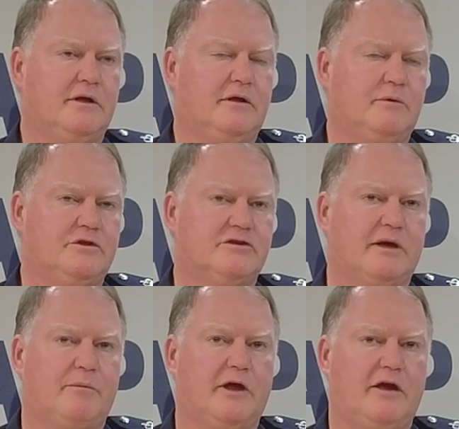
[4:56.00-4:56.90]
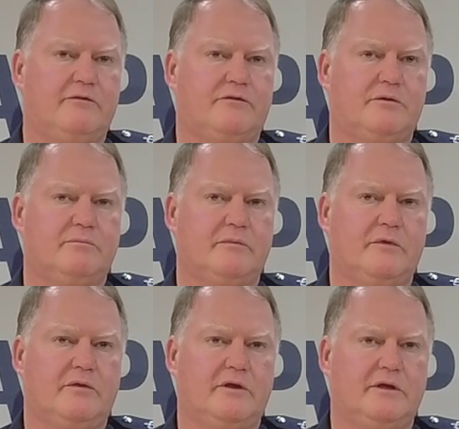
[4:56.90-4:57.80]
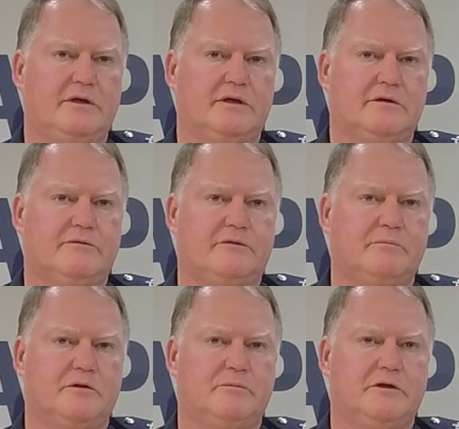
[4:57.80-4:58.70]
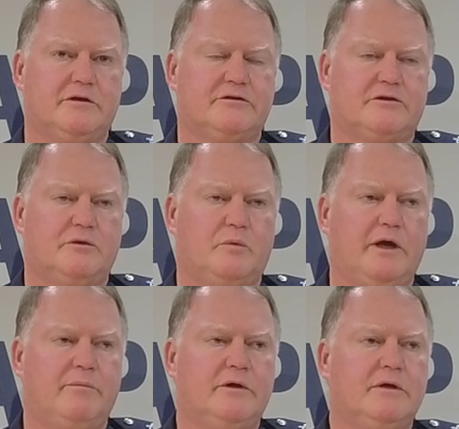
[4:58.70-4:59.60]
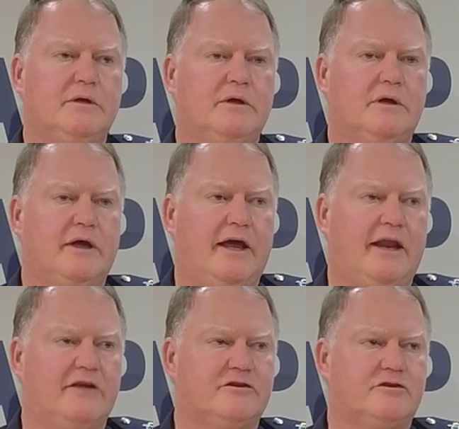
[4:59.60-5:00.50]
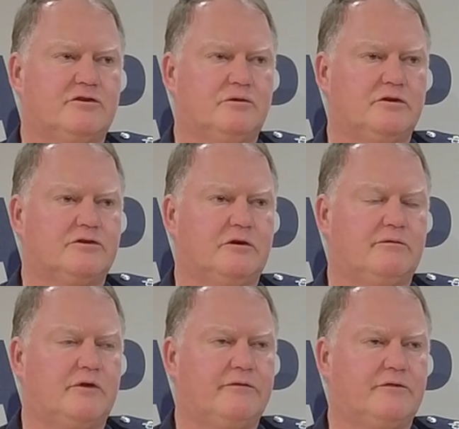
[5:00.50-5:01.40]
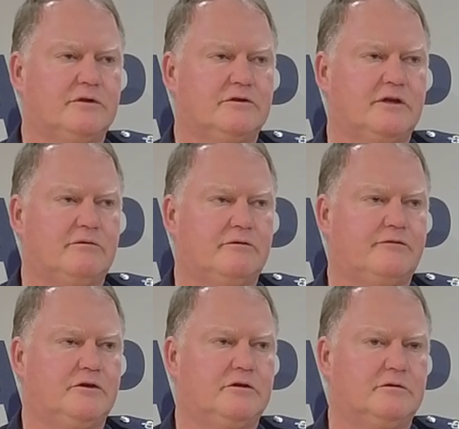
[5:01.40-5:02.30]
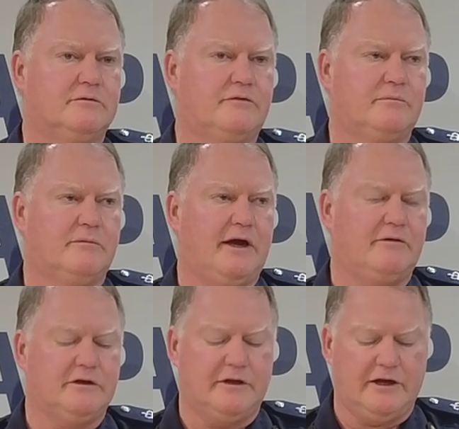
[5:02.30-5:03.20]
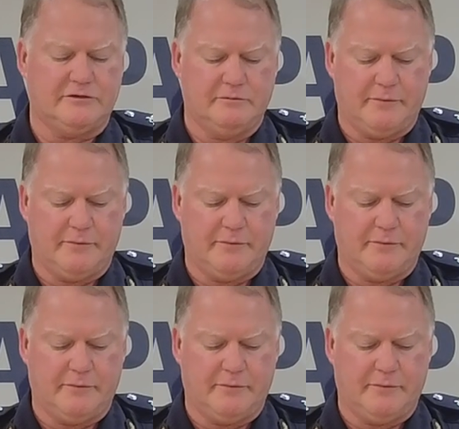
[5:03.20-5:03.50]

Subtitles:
which is uploaded from computers to the web, and as a source of reference and referral from our international